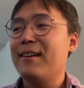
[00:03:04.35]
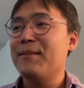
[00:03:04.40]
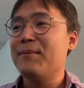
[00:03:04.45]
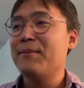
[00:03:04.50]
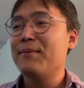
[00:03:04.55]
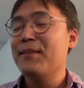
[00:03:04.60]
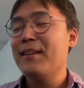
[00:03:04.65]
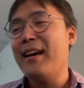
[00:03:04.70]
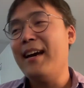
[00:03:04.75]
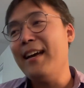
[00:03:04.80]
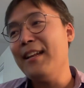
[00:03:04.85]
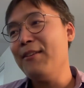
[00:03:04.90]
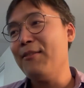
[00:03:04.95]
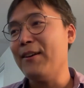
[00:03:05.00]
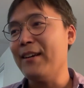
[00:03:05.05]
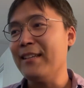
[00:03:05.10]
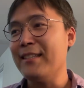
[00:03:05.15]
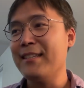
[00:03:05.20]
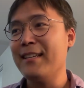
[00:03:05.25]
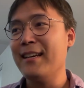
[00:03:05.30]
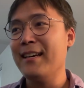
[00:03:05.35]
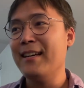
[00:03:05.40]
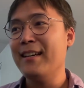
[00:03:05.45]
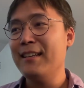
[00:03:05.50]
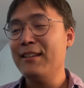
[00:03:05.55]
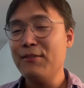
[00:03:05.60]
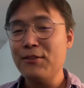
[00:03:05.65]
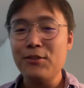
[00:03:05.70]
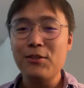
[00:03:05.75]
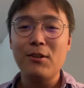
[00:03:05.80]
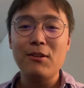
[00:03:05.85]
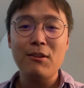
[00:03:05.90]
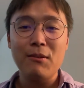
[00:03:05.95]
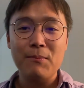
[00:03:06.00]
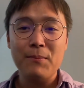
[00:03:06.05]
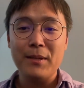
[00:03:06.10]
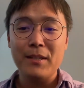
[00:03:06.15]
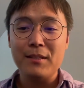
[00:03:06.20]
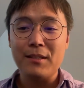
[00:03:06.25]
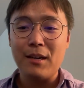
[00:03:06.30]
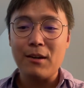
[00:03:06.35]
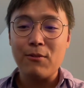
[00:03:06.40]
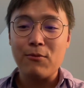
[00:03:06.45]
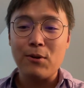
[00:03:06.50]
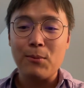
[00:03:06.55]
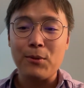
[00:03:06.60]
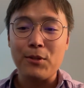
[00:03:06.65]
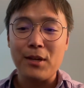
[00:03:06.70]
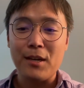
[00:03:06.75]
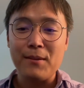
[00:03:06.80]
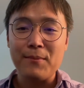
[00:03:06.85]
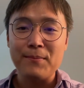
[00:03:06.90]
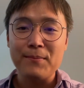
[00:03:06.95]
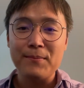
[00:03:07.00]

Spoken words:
Yeah. Anyways, eventually we built our robot arm,